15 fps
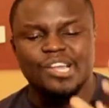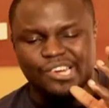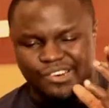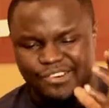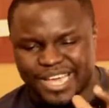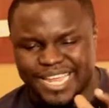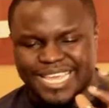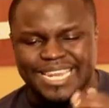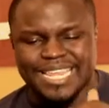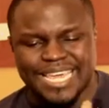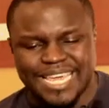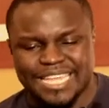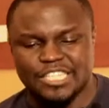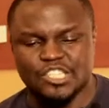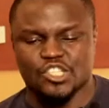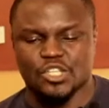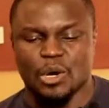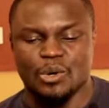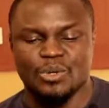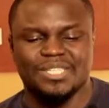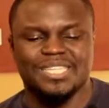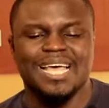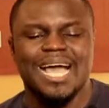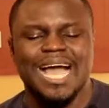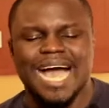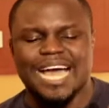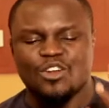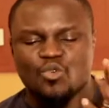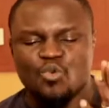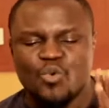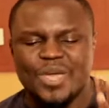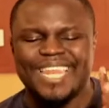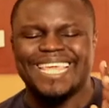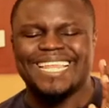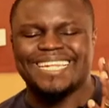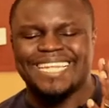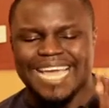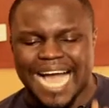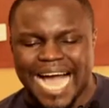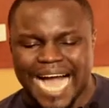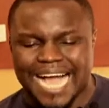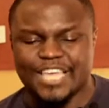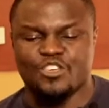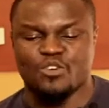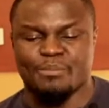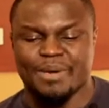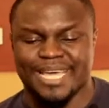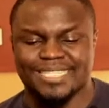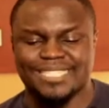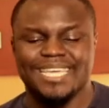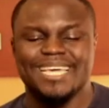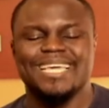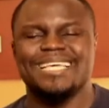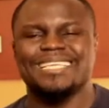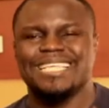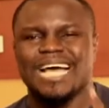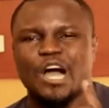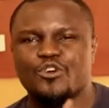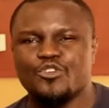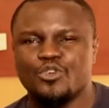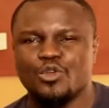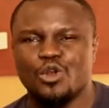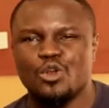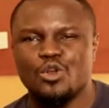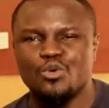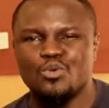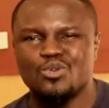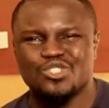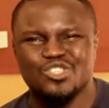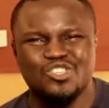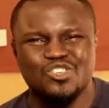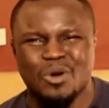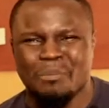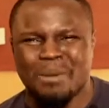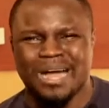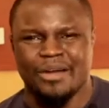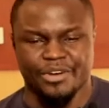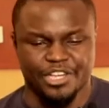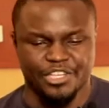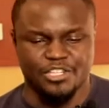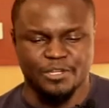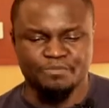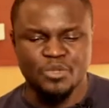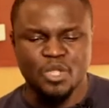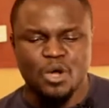raining insults, and winning the argument is how you lose your marriage.